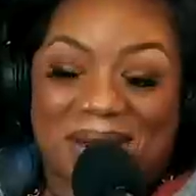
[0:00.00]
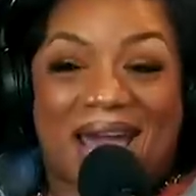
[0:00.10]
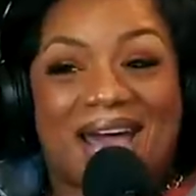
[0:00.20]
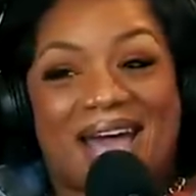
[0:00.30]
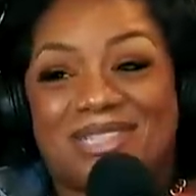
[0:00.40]
But
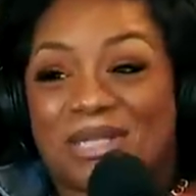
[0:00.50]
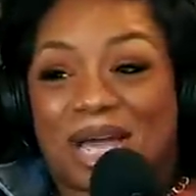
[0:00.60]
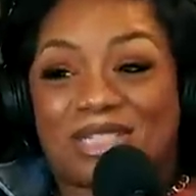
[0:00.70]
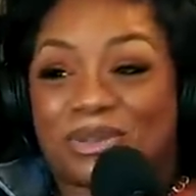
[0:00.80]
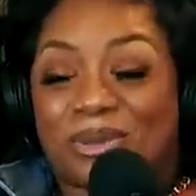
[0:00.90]
I, I,
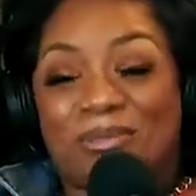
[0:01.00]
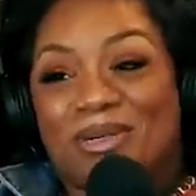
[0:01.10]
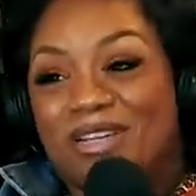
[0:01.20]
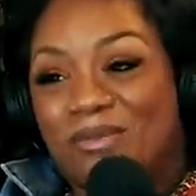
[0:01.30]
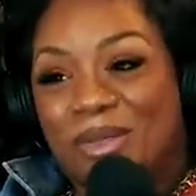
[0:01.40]
I truly
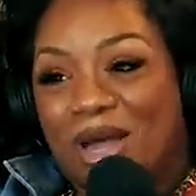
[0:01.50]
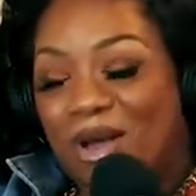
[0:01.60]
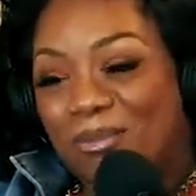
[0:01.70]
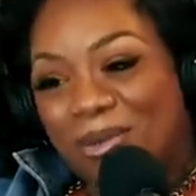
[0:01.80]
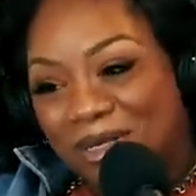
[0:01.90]
believe we
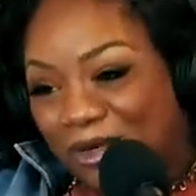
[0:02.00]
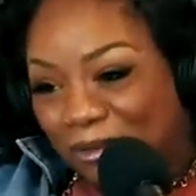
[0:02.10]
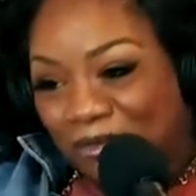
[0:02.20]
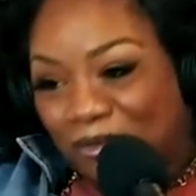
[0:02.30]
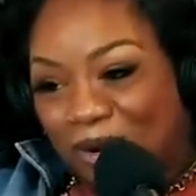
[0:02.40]
all been
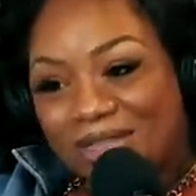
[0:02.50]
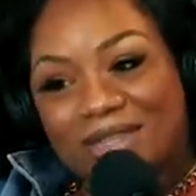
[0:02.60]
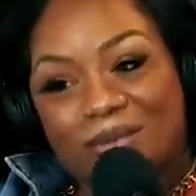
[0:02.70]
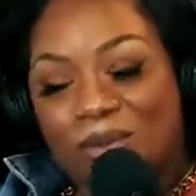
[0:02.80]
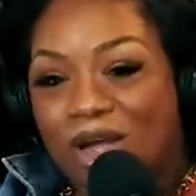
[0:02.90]
here before. I
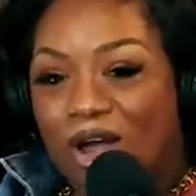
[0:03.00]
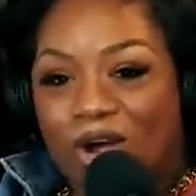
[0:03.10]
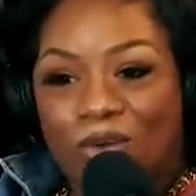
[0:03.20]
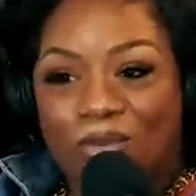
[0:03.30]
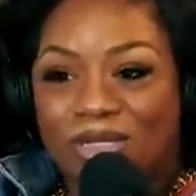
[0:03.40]
think yeah. we
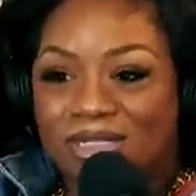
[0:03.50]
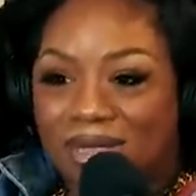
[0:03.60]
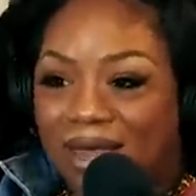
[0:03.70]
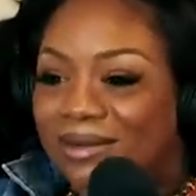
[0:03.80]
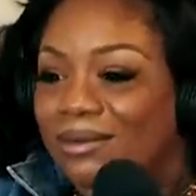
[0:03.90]
all
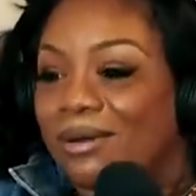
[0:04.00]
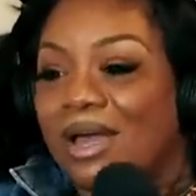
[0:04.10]
recycle.